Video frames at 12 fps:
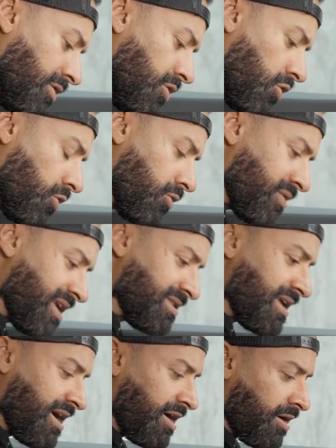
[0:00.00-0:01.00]
logo right
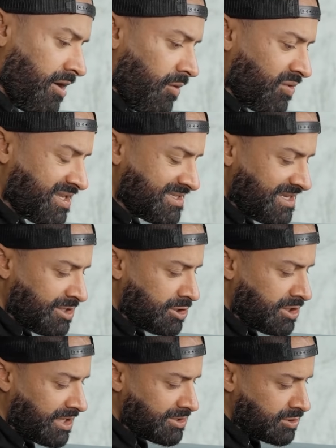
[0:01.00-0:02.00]
there with this
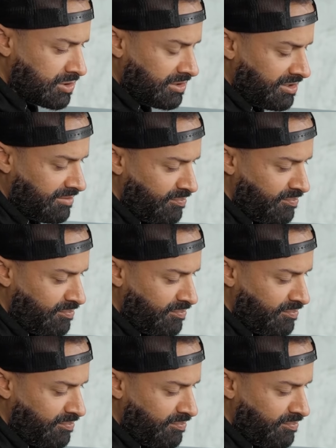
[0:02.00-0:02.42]
industrial